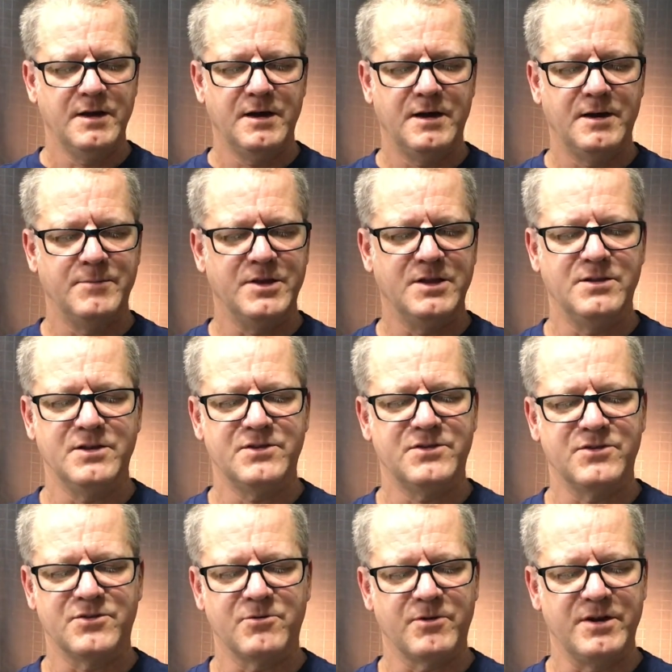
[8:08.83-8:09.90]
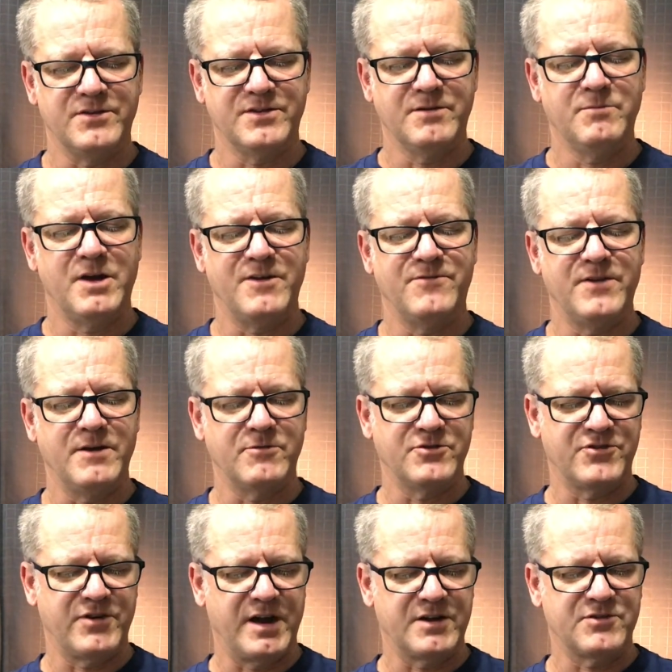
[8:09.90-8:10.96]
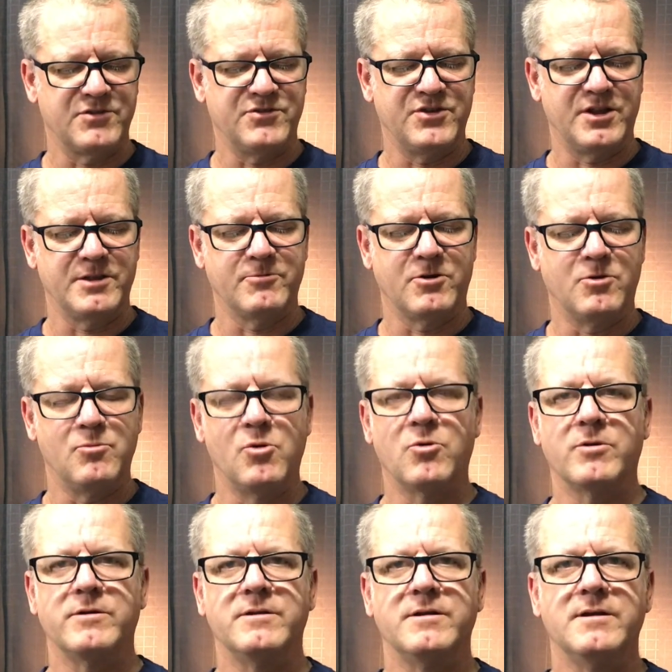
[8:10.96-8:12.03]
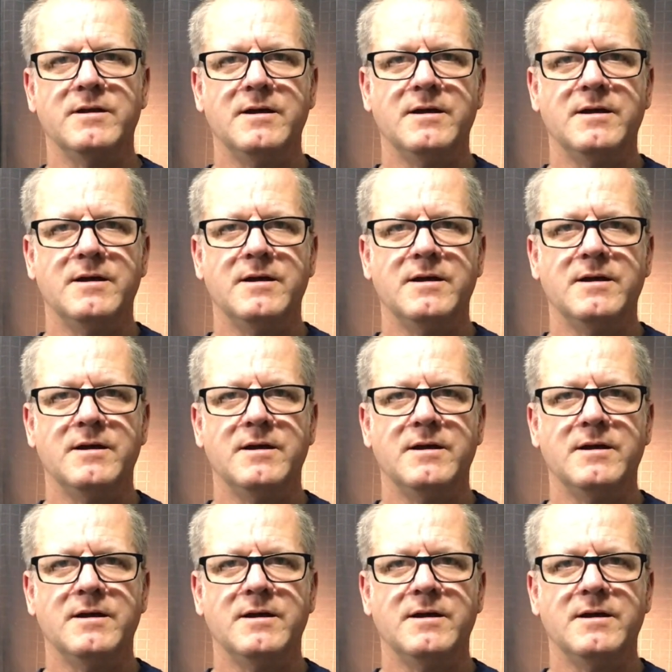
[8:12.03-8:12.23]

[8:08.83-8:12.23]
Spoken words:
I mean, this is great. Some of my favorite tracks are Jelly Roll Morton.